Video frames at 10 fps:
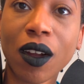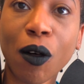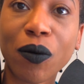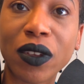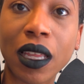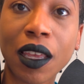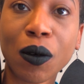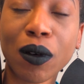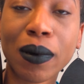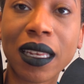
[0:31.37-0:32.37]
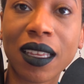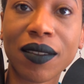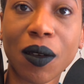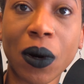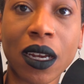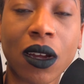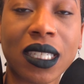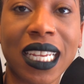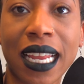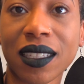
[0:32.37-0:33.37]
hopefully you will be leaving one on
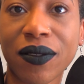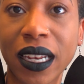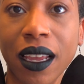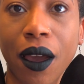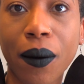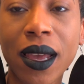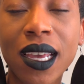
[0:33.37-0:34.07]
today's video.